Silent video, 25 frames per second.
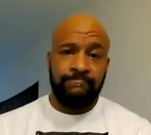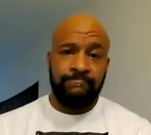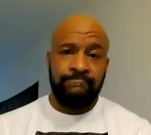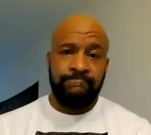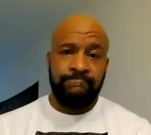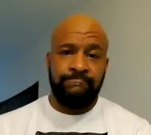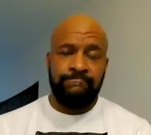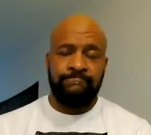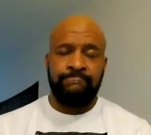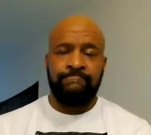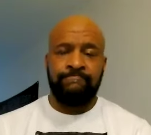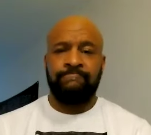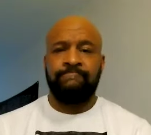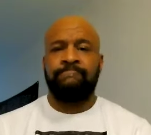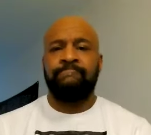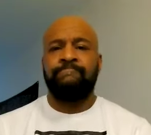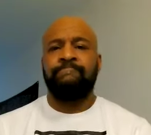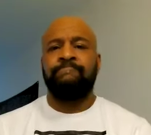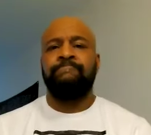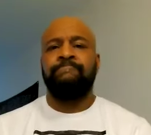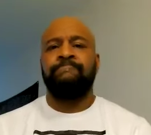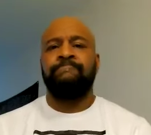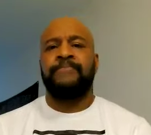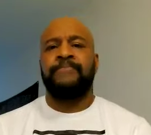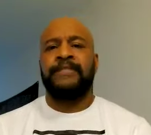
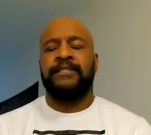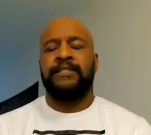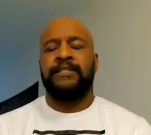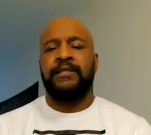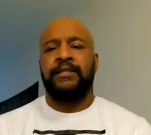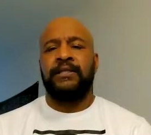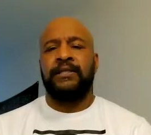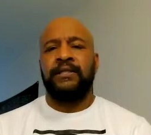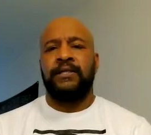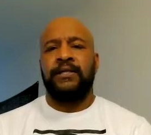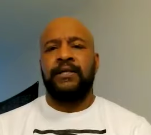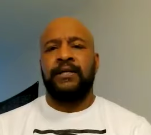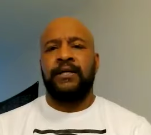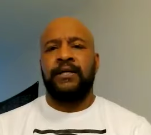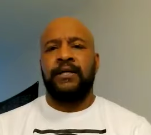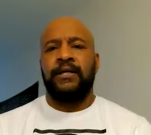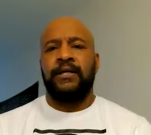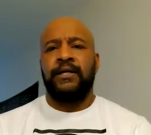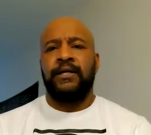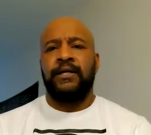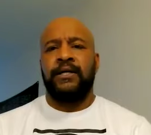Nobody speaks.